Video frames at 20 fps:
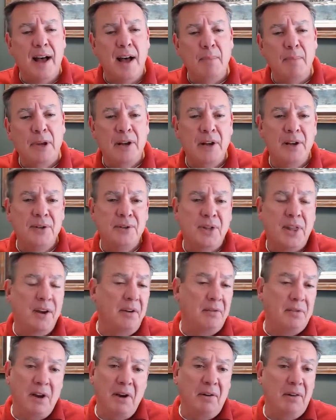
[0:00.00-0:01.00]
because
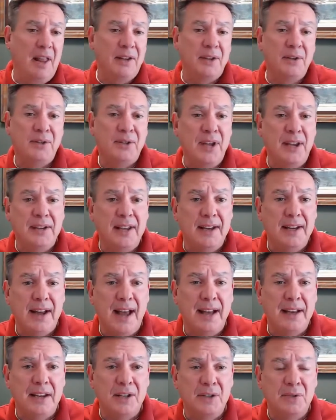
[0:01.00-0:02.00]
they're, like you said, getting
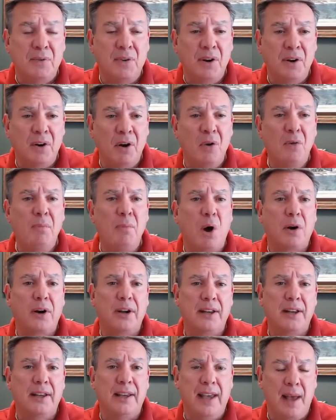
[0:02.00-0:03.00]
ideas for their own
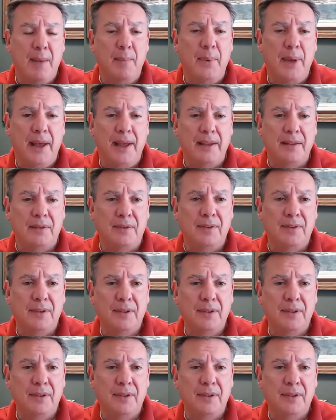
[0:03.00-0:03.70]
marketing campaigns.